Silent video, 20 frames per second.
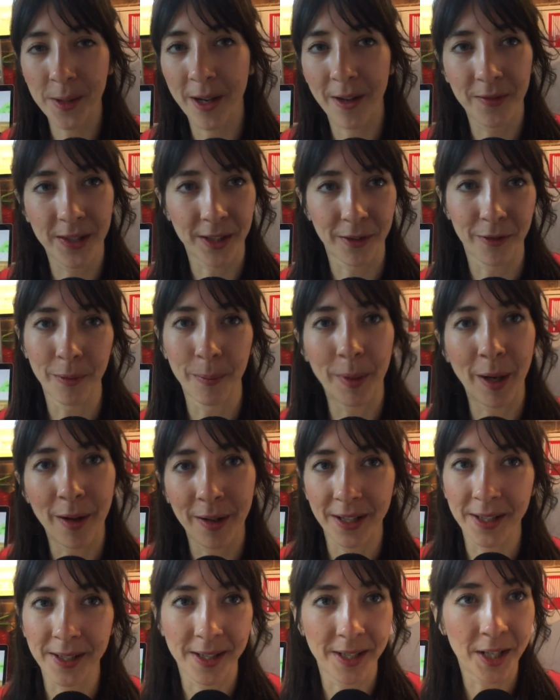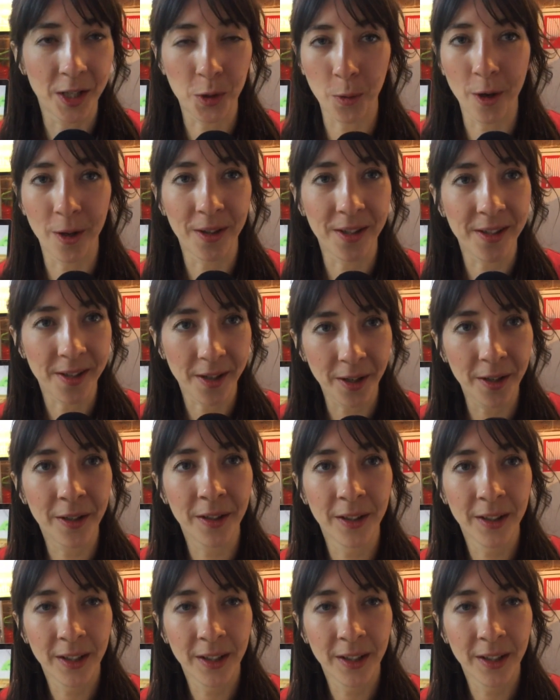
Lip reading: we have different partners in each one, so.